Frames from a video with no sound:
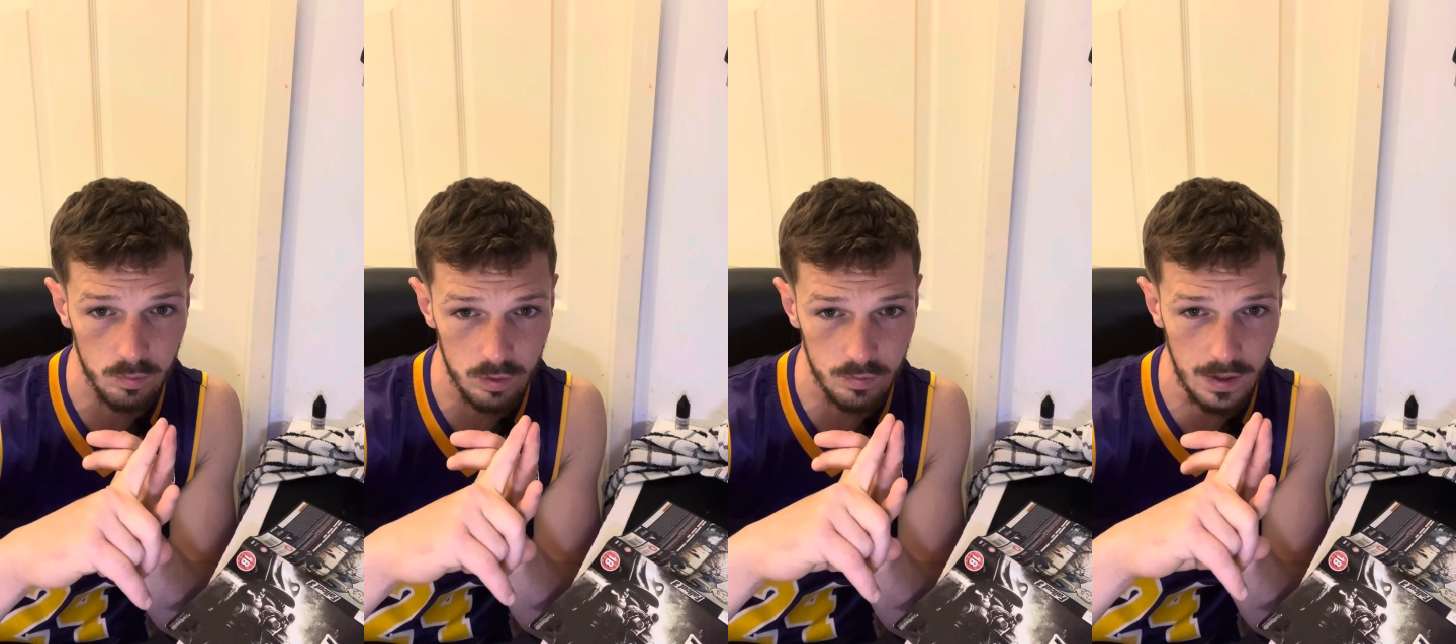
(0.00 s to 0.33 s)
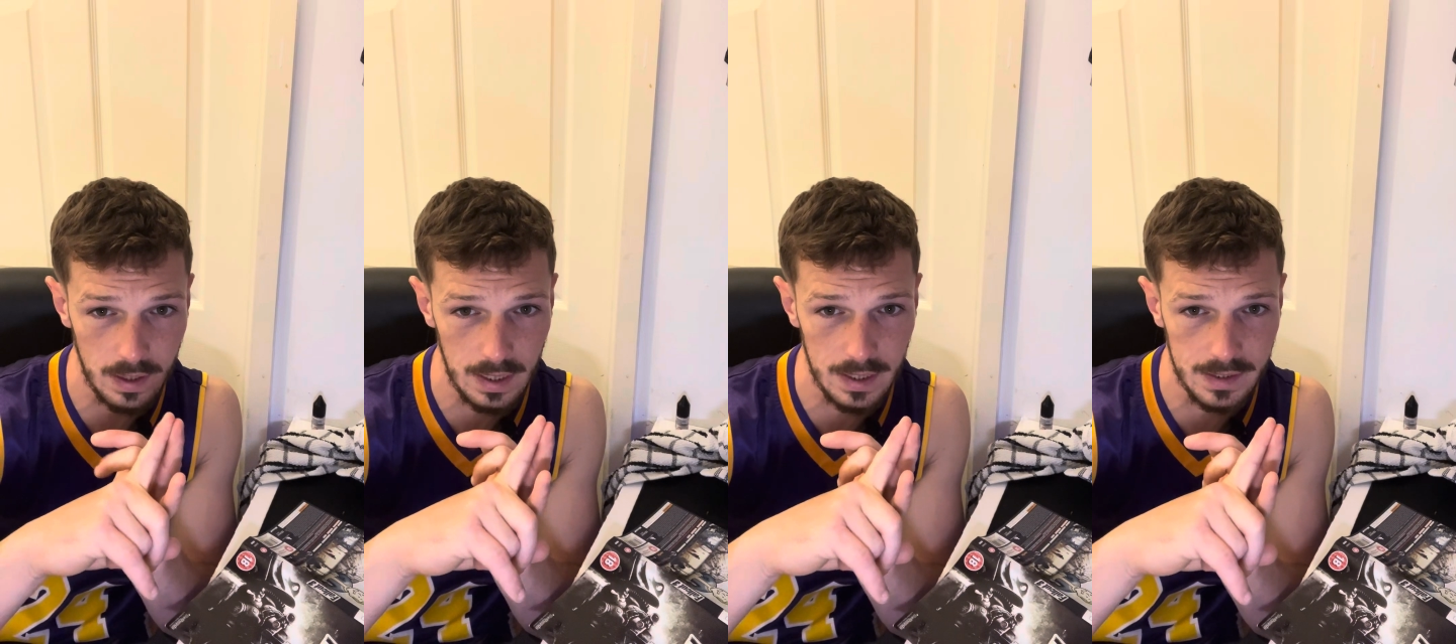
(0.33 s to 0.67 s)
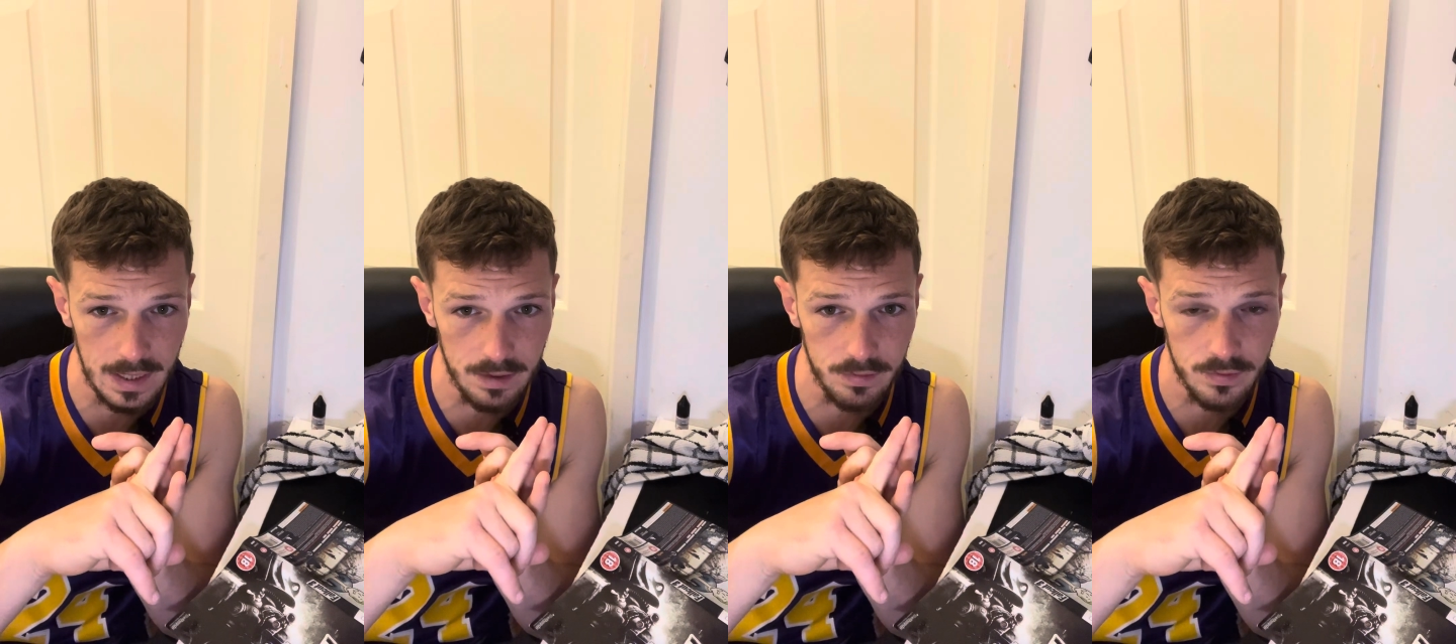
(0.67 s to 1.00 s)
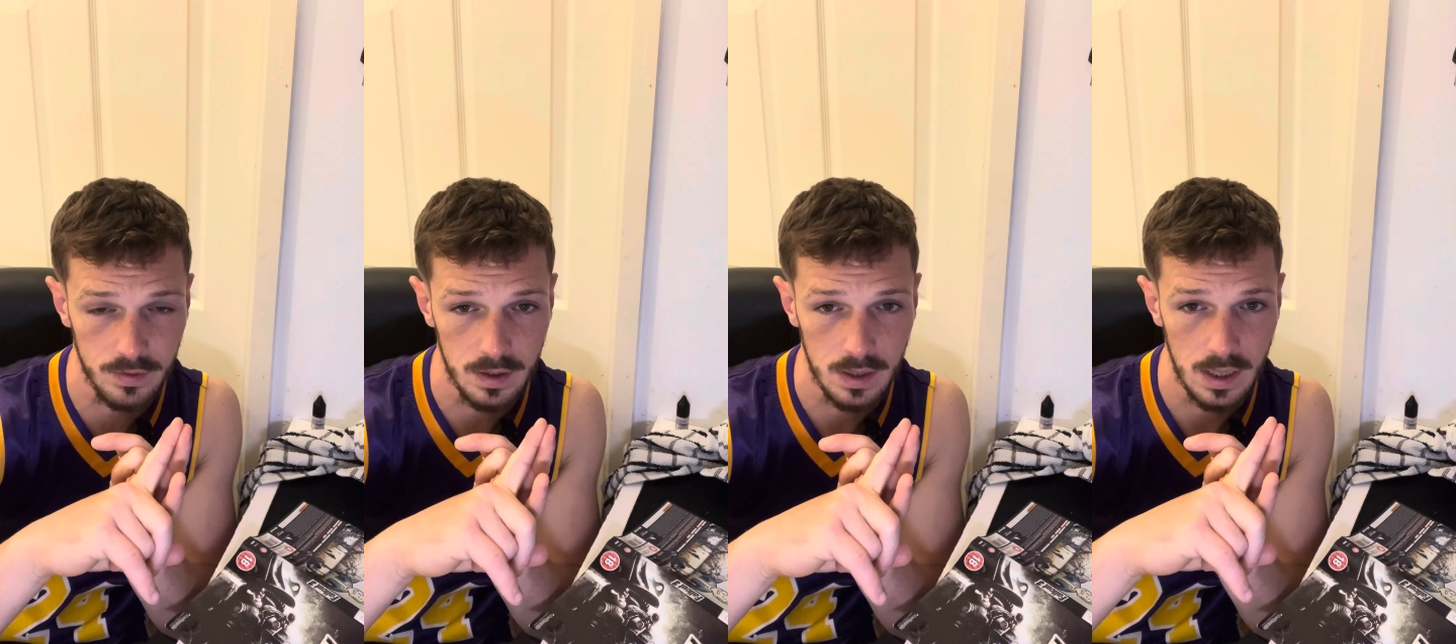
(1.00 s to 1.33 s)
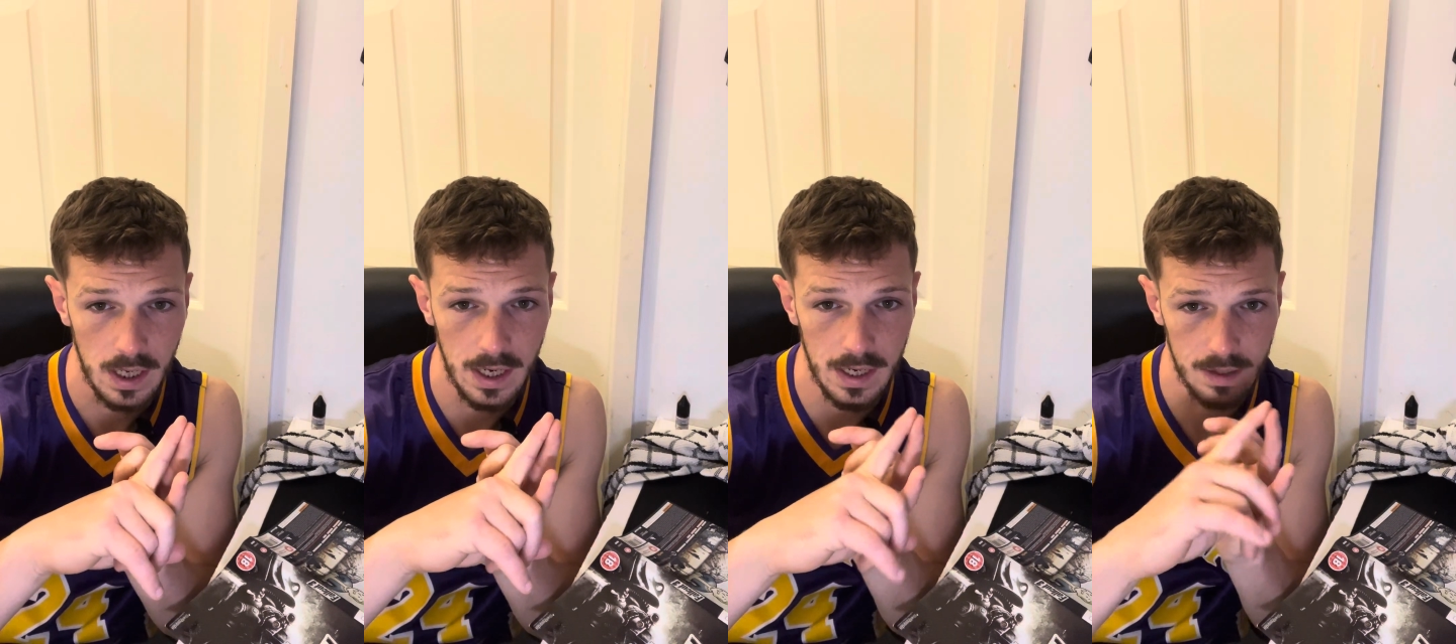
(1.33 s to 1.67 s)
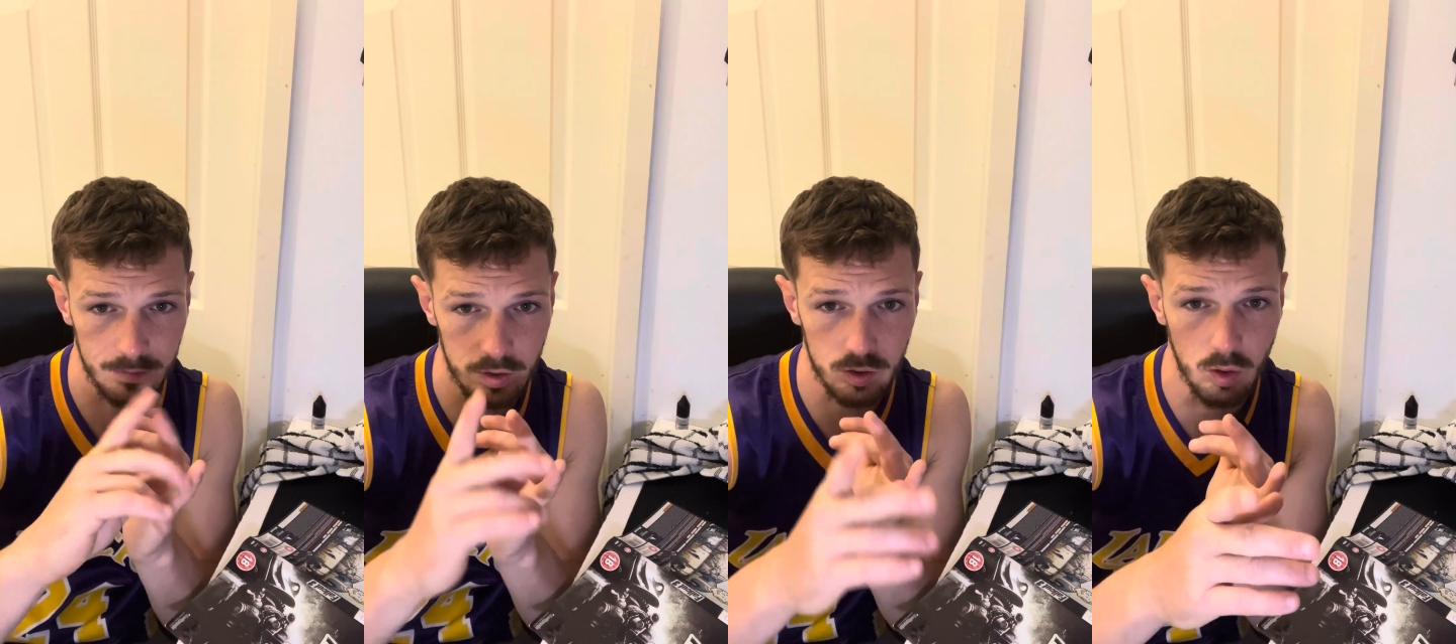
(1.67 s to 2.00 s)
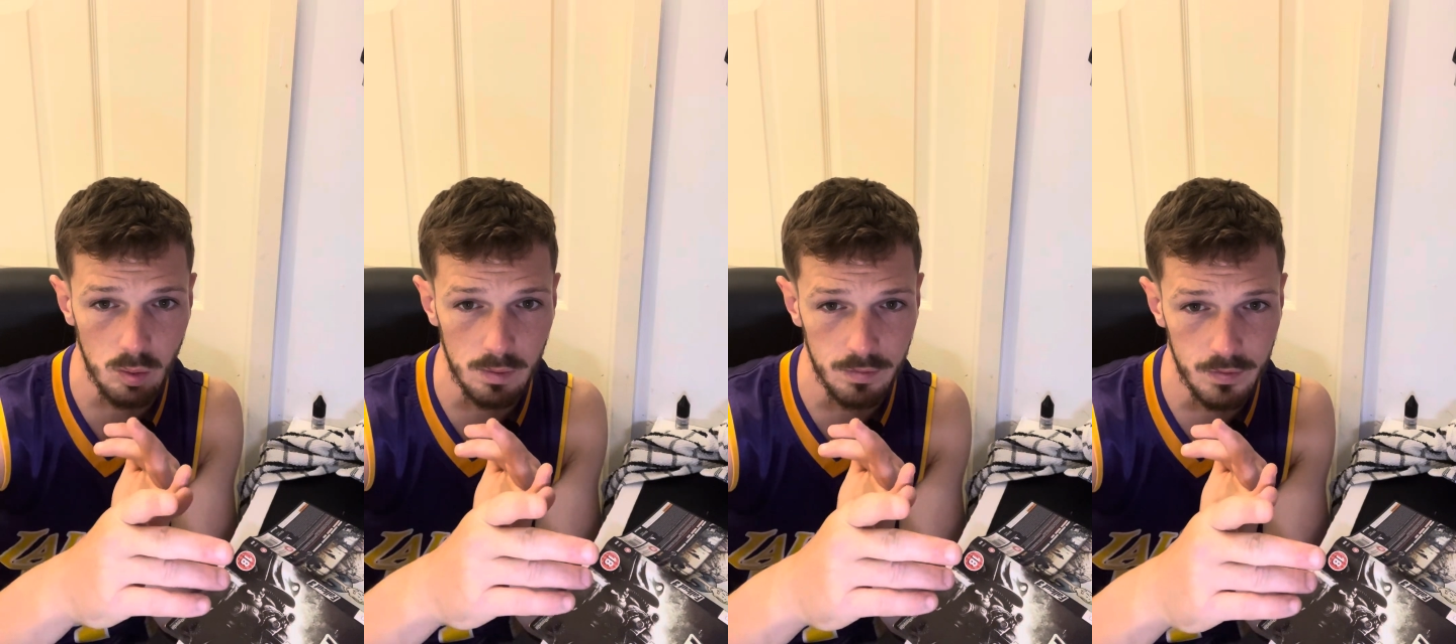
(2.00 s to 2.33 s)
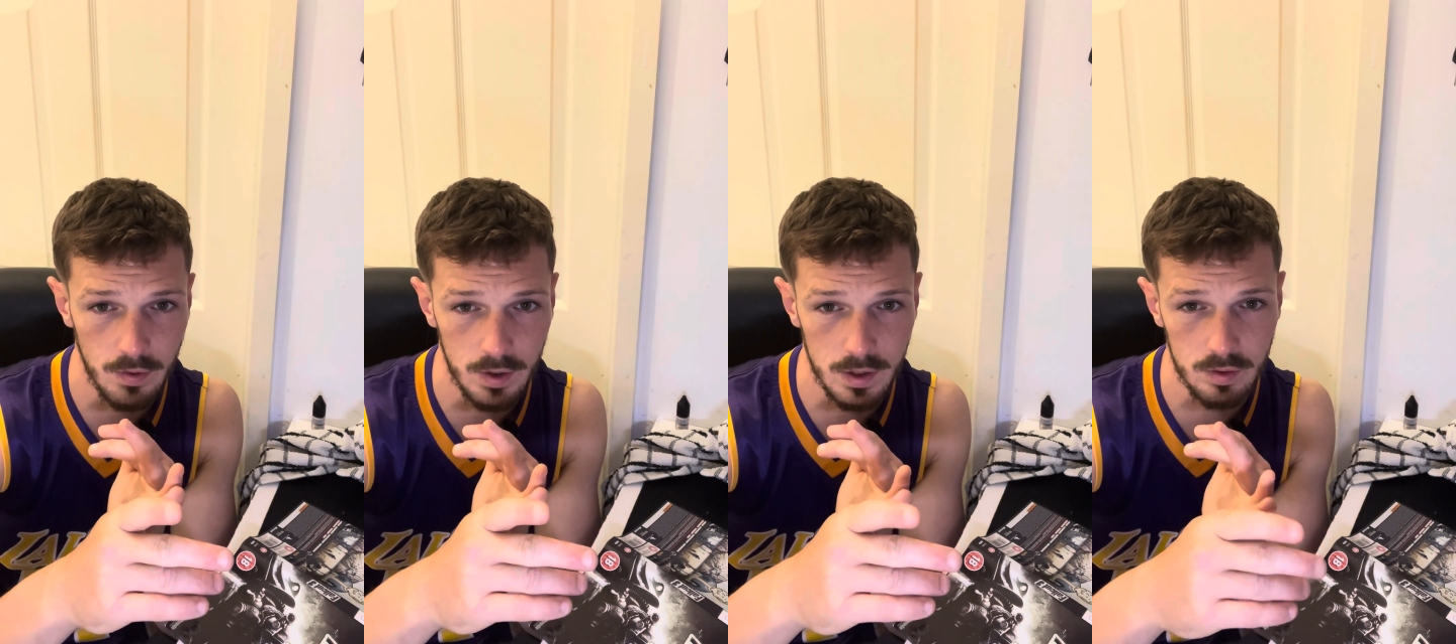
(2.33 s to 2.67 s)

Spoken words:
with Red Light Death, and I've just sold 1 for 30.